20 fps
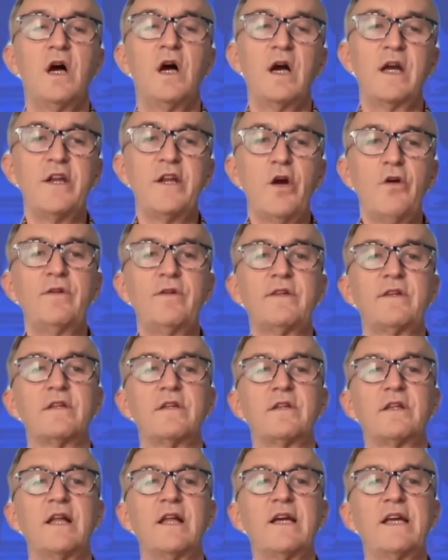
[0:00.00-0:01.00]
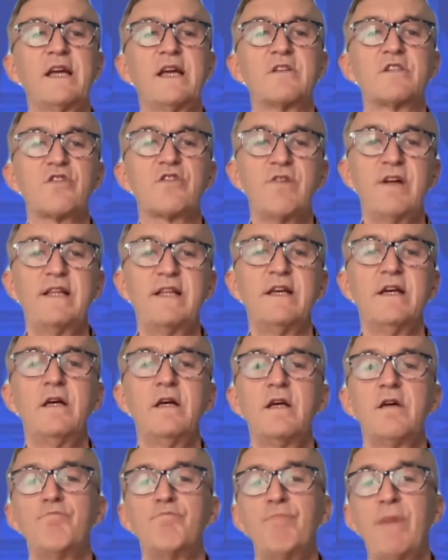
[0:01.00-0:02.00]
I note that, like Australia,
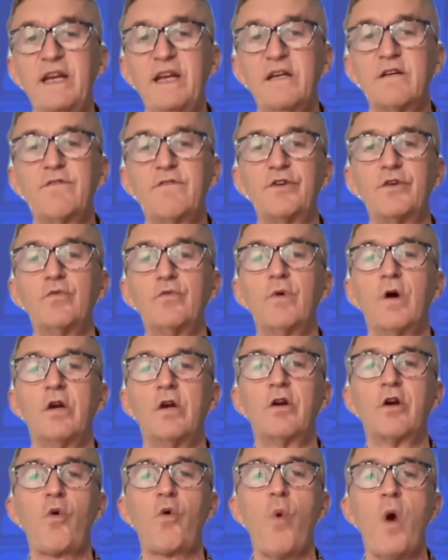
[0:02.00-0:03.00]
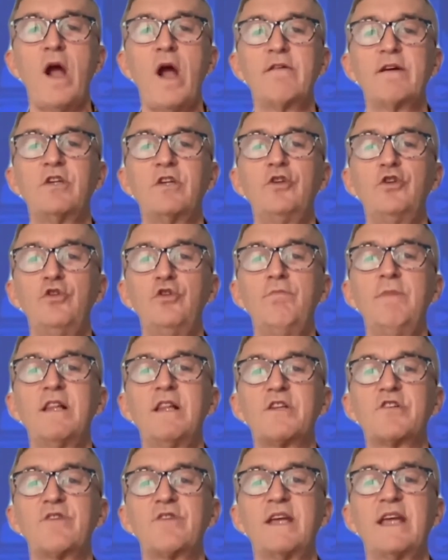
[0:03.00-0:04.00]
many of you are acquiring new
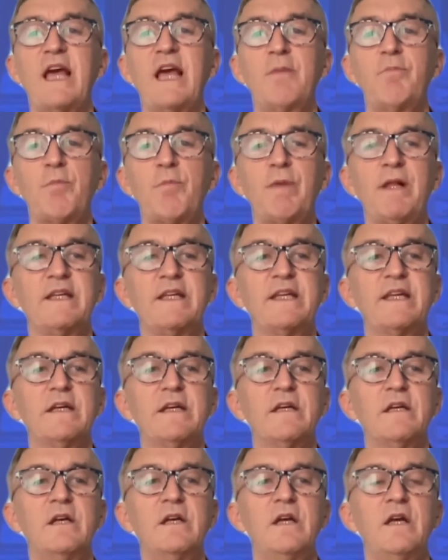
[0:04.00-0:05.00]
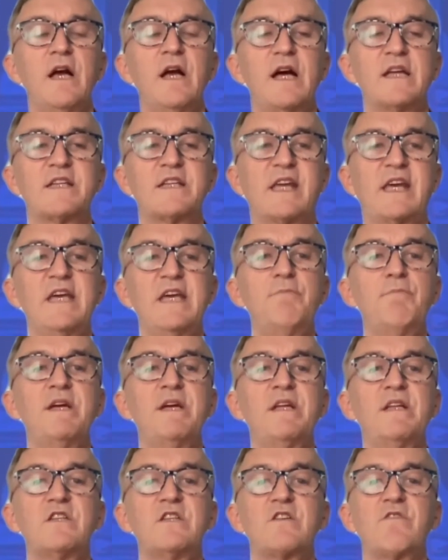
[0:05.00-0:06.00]
military capability as a key
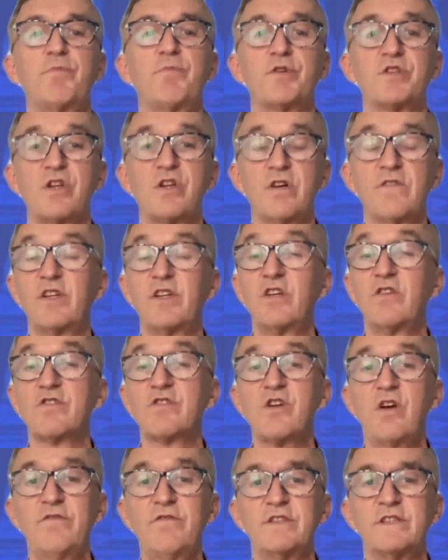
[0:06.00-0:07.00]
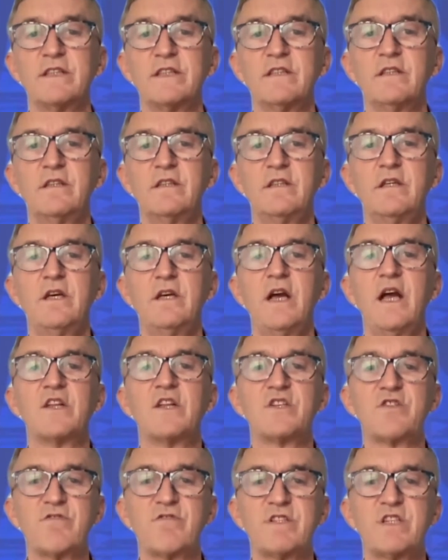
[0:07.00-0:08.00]
means of preserving your sovereignty and
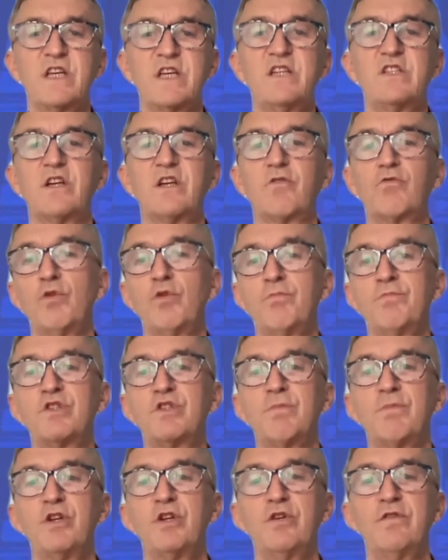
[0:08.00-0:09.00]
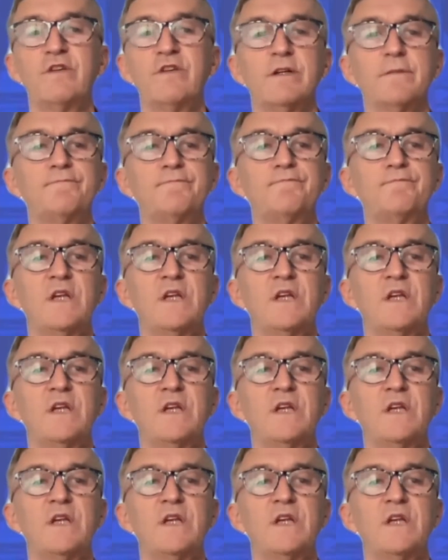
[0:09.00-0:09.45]
strategic room to maneuver.